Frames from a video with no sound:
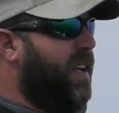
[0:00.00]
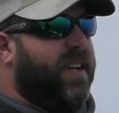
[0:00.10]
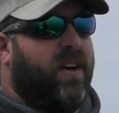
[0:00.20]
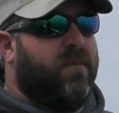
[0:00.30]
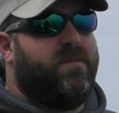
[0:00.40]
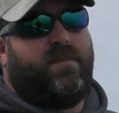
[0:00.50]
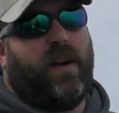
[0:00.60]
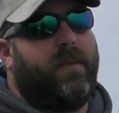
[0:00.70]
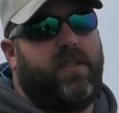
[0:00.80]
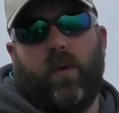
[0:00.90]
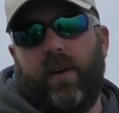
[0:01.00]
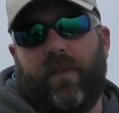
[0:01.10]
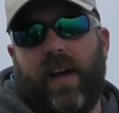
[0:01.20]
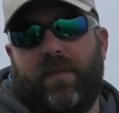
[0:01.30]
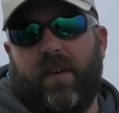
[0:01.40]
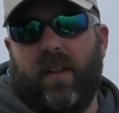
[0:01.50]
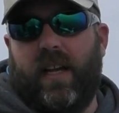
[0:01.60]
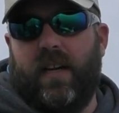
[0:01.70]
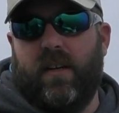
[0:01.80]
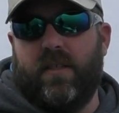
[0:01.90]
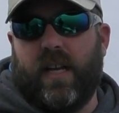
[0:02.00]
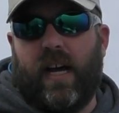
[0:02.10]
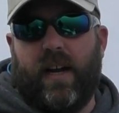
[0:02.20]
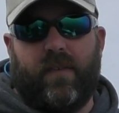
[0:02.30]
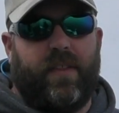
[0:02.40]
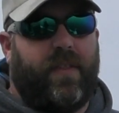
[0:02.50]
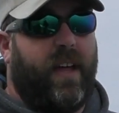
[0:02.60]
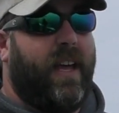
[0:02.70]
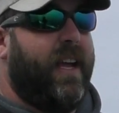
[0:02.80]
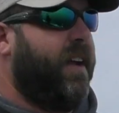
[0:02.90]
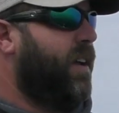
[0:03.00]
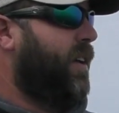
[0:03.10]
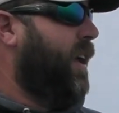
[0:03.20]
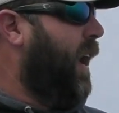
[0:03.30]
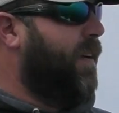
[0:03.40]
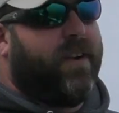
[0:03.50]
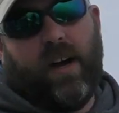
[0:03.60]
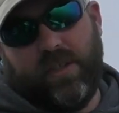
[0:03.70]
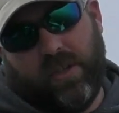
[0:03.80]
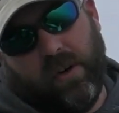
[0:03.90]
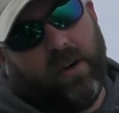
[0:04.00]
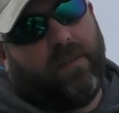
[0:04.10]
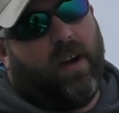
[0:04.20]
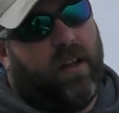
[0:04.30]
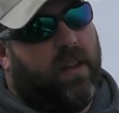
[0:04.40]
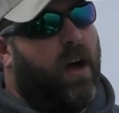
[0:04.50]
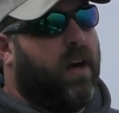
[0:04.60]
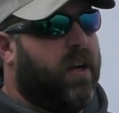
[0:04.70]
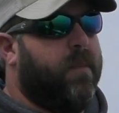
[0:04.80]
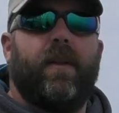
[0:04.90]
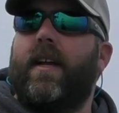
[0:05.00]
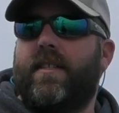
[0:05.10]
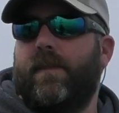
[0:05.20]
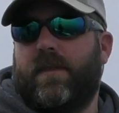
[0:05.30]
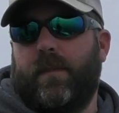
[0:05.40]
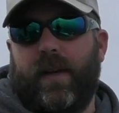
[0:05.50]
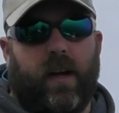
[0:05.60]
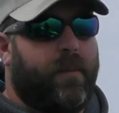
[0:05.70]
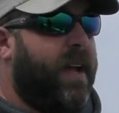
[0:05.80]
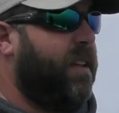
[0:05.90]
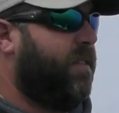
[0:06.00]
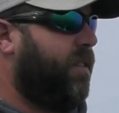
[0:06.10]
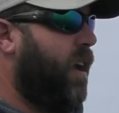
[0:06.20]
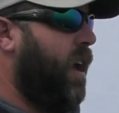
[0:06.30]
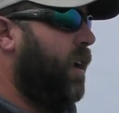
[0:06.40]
you know, probably 25-foot leaders on everything. I've gone shorter, I've gone longer, but that seems to be our mainstay.